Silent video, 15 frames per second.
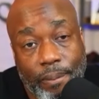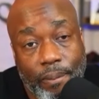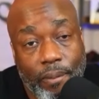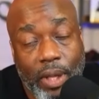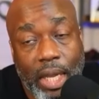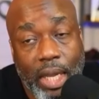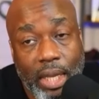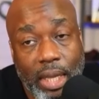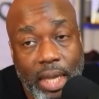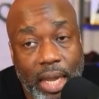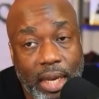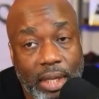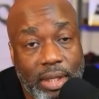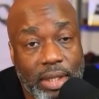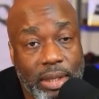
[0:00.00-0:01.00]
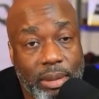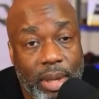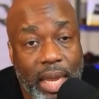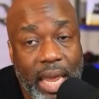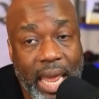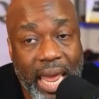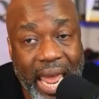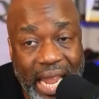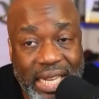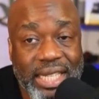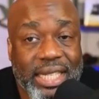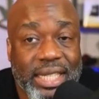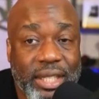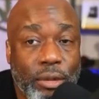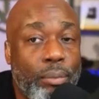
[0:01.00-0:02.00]
and that some
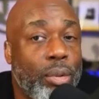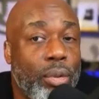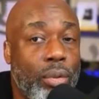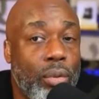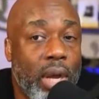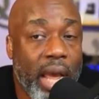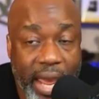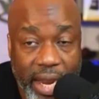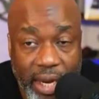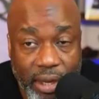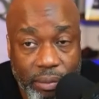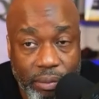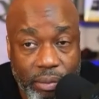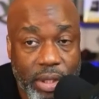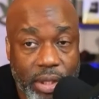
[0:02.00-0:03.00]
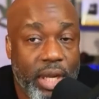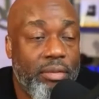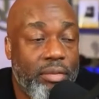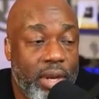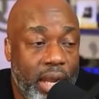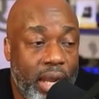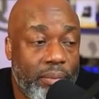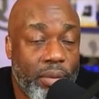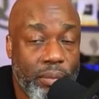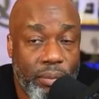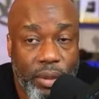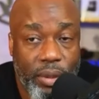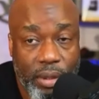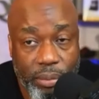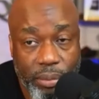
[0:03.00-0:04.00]
actionable items have not been
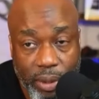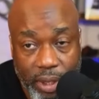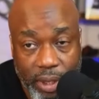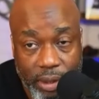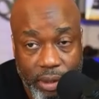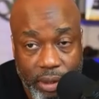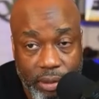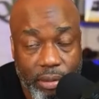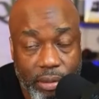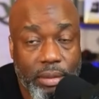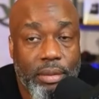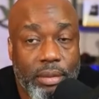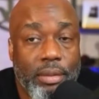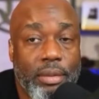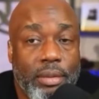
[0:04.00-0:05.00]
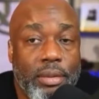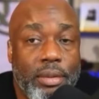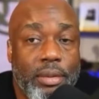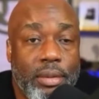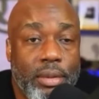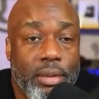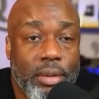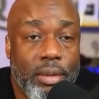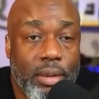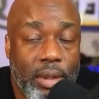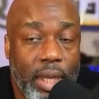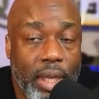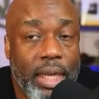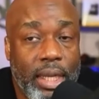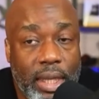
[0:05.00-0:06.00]
put in place
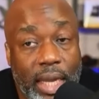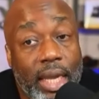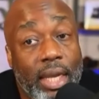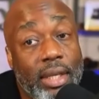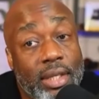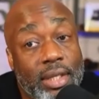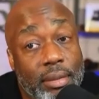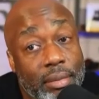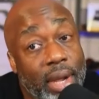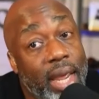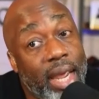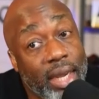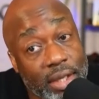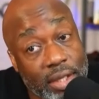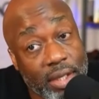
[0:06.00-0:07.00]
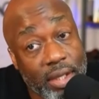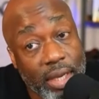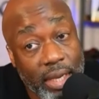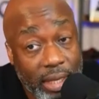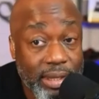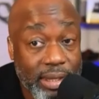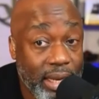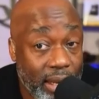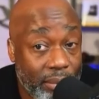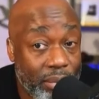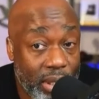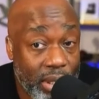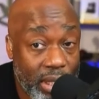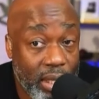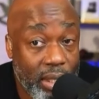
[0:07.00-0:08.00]
and that some action has not
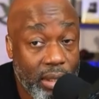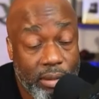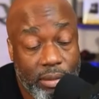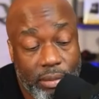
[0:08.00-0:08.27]
been taken